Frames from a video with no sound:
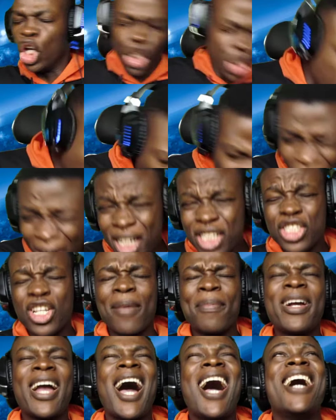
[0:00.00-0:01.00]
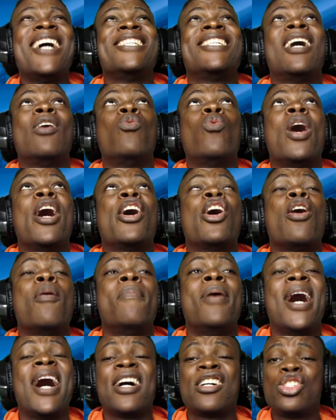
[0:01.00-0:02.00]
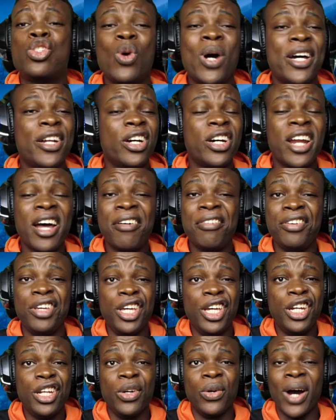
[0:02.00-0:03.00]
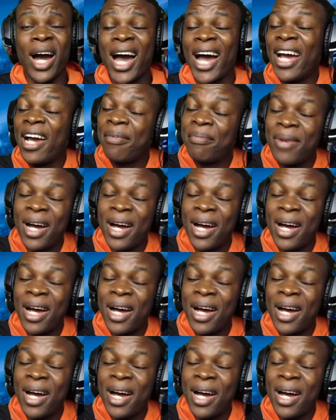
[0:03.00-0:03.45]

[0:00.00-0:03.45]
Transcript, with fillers: Yo, what is up guys, and welcome back to another video. I am